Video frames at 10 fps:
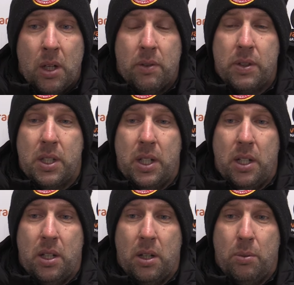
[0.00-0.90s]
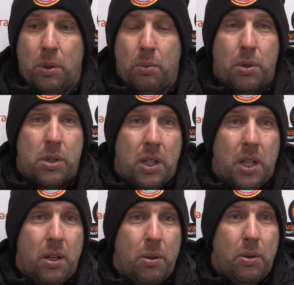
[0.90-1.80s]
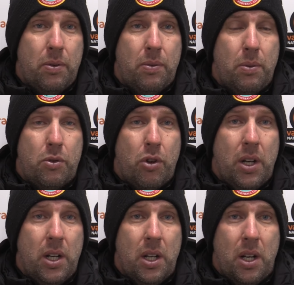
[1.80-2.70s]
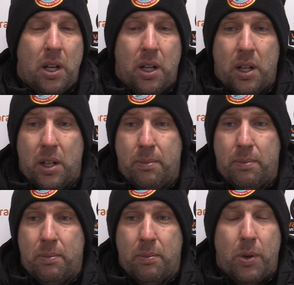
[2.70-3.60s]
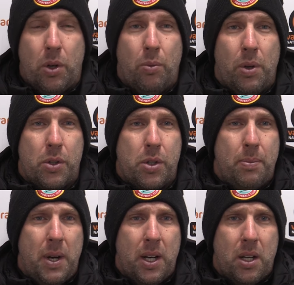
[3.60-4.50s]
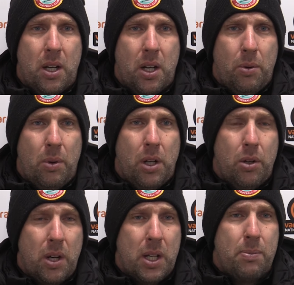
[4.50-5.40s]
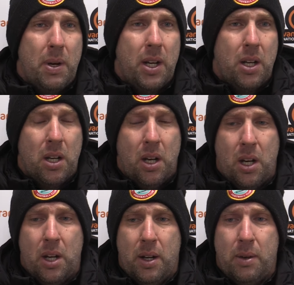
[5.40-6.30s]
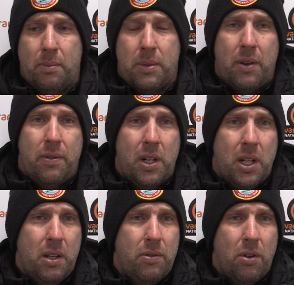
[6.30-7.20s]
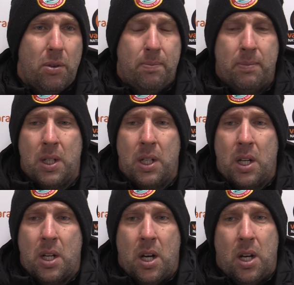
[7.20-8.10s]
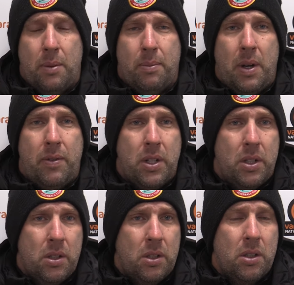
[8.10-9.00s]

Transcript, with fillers: obviously, we'll, we'll see with, with training. Um, we've got one or two back. Uh, one is back, um, definitely from um, having